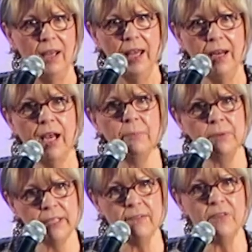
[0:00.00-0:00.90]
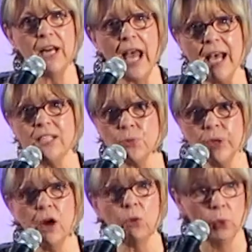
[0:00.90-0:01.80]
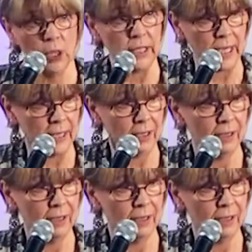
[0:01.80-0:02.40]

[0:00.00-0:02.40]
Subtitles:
And I believe that as we are willing